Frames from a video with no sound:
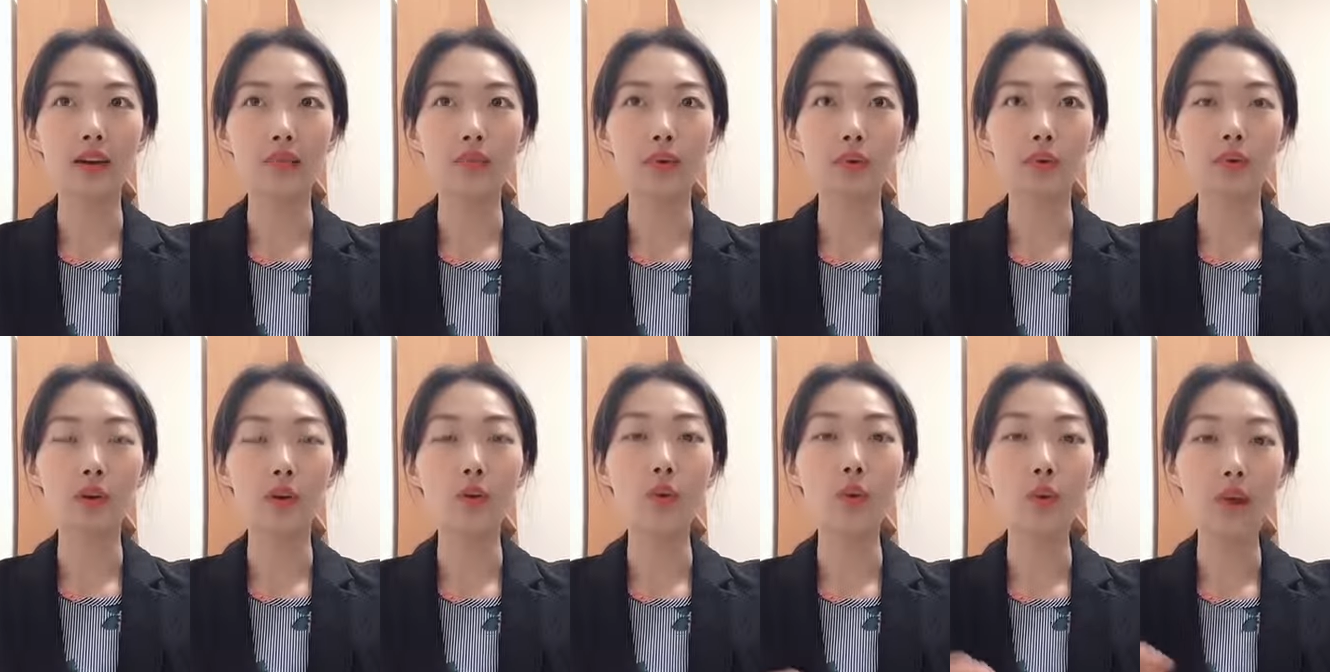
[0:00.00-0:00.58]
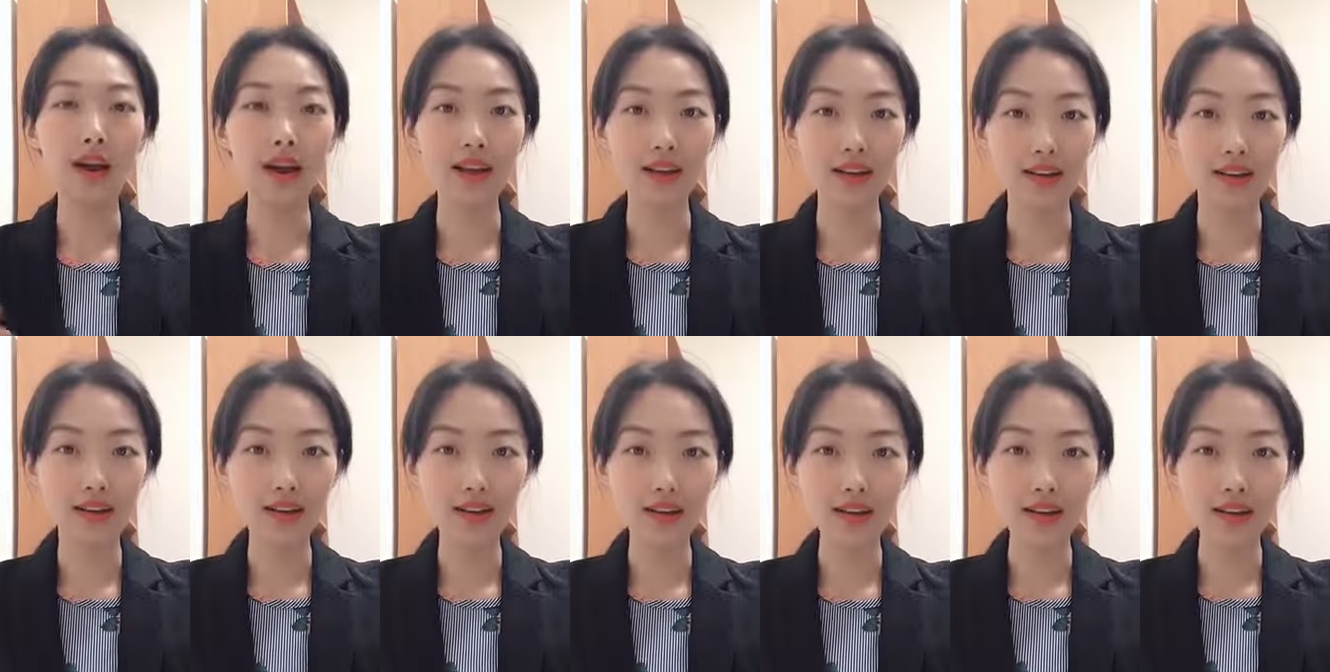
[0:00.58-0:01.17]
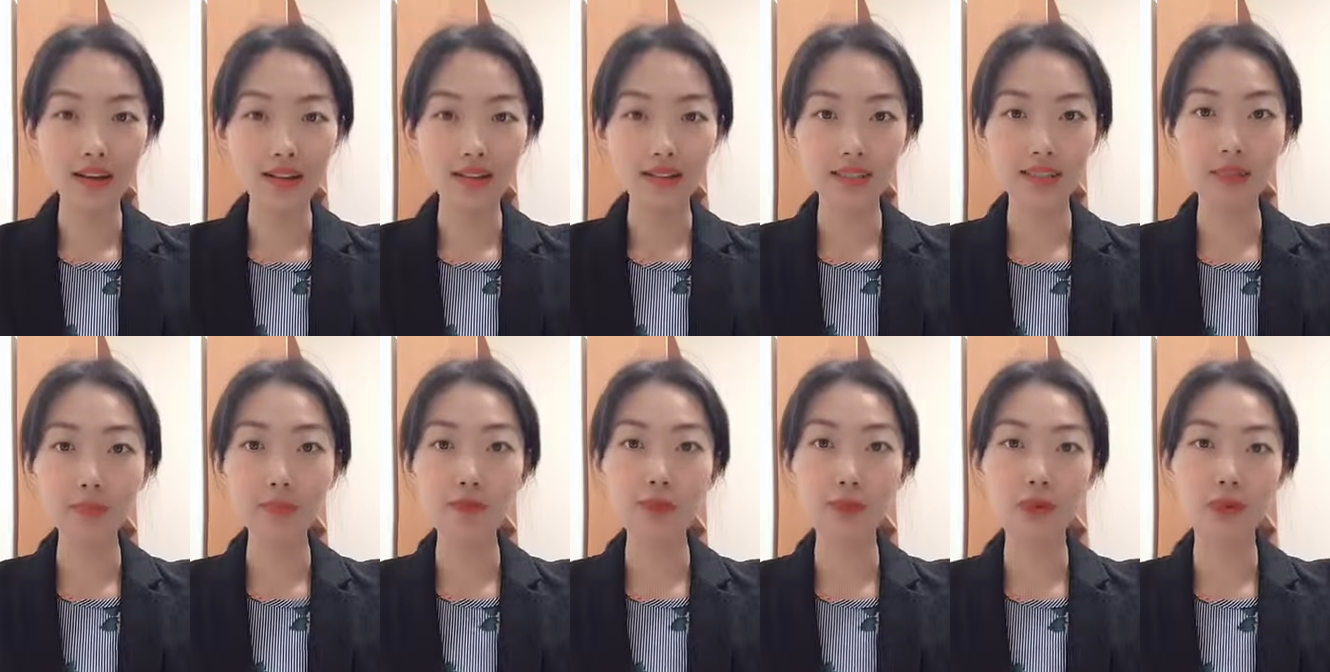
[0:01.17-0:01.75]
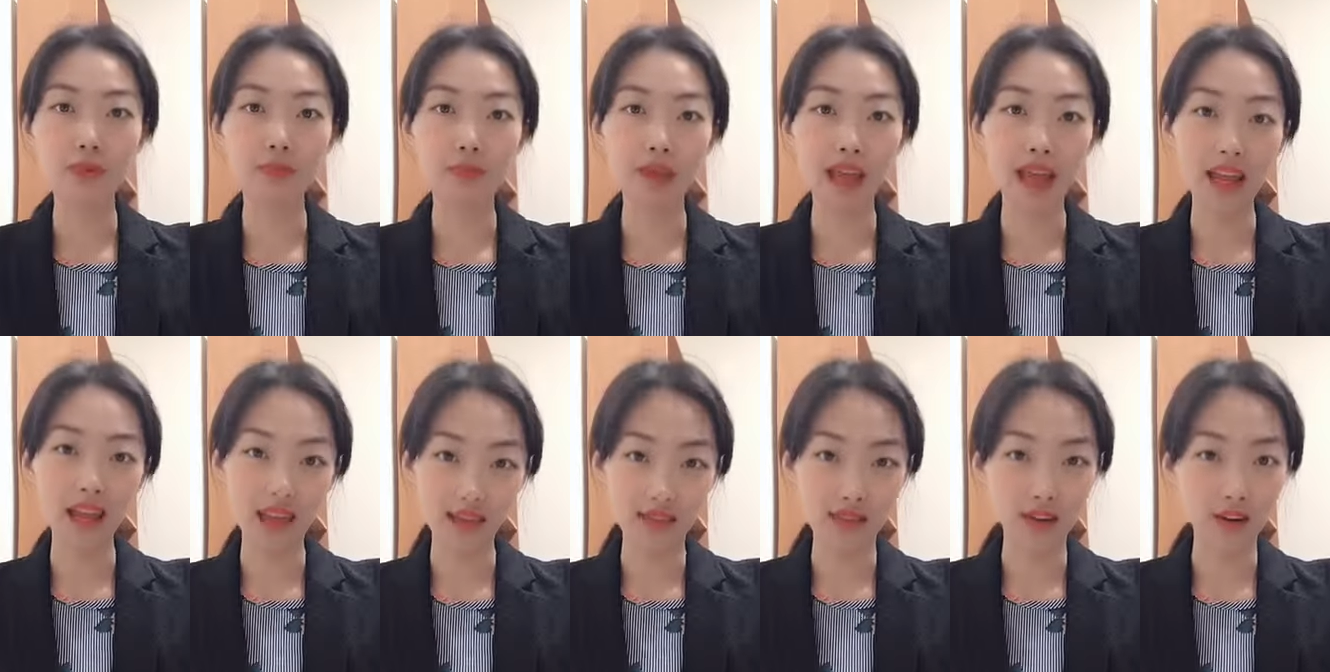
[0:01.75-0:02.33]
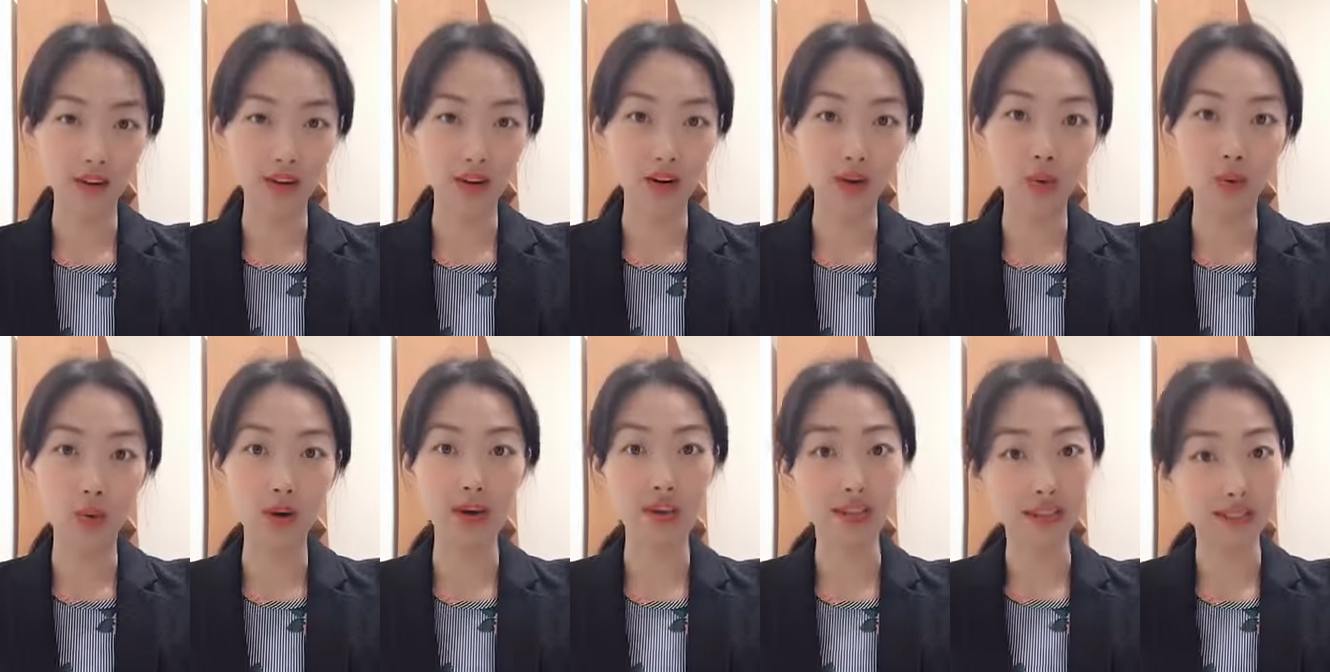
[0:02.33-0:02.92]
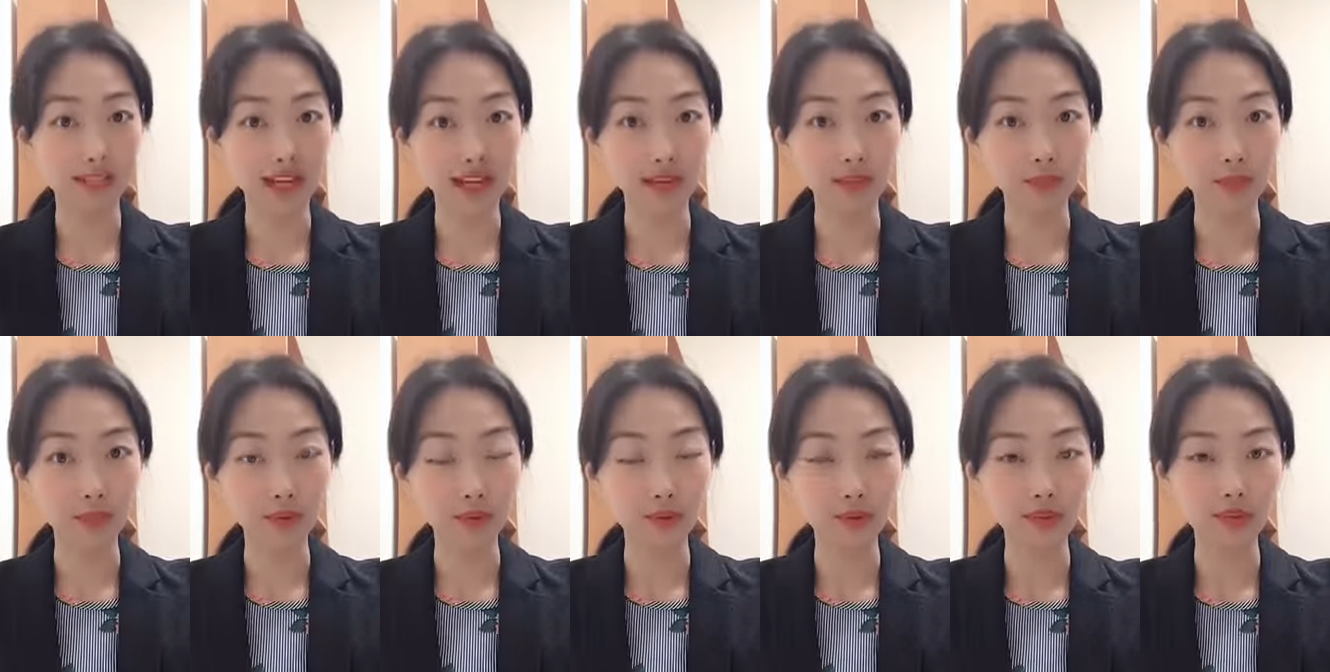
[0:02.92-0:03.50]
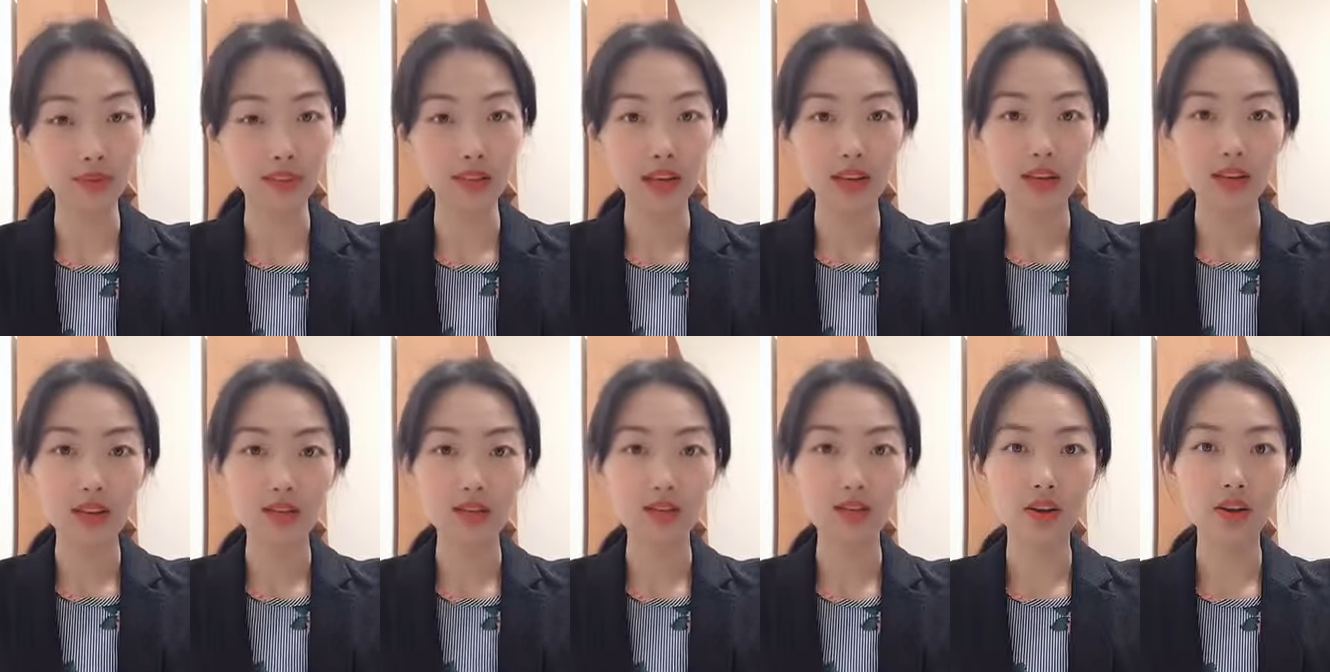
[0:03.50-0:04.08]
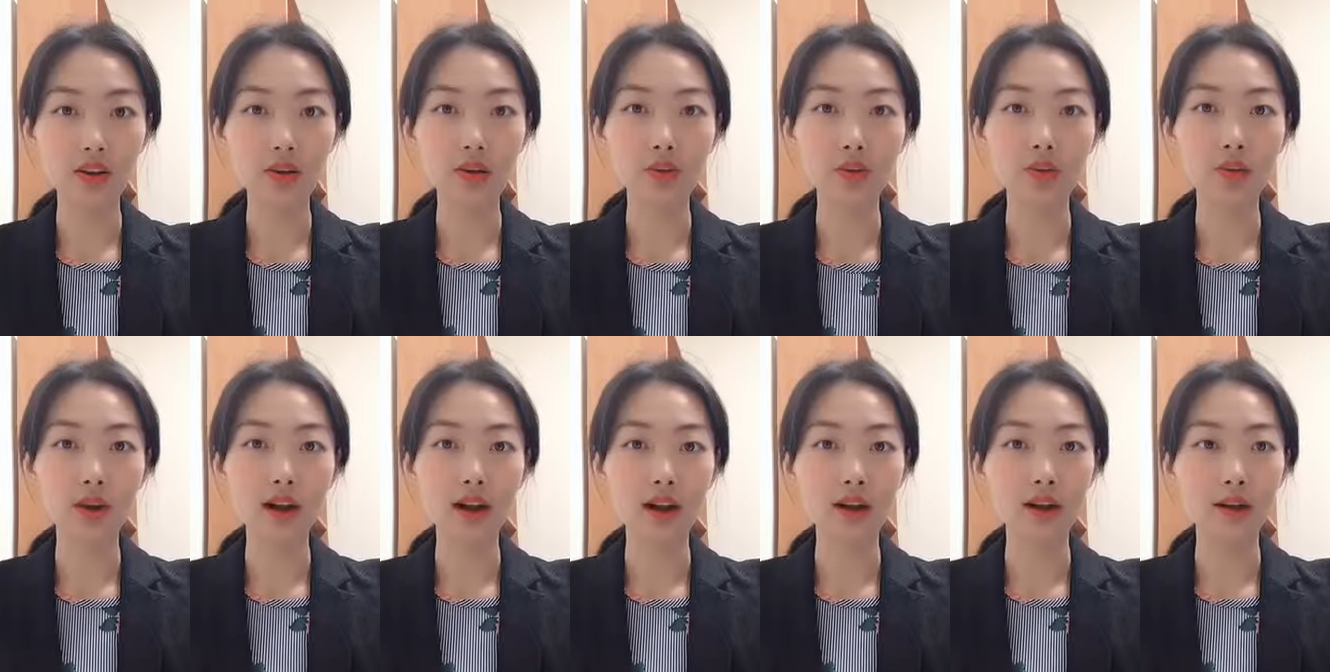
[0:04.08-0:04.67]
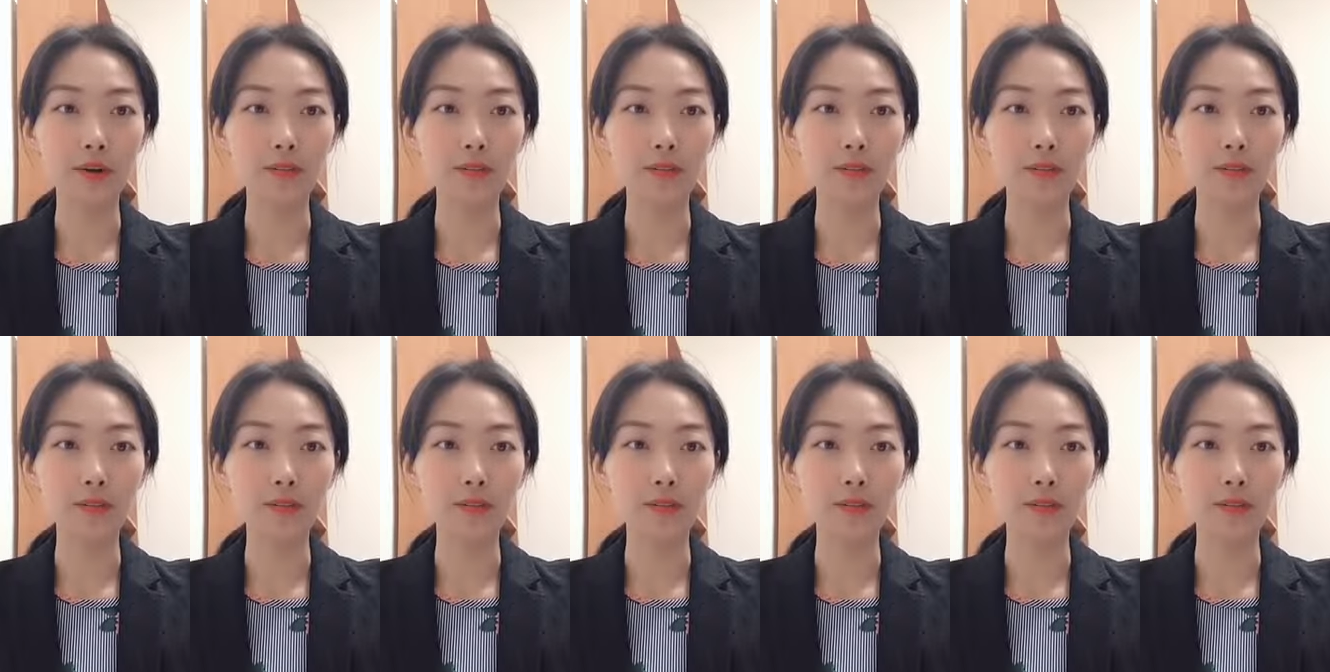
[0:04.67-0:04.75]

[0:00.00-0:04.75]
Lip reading: will require some sort of behavior or examples. So,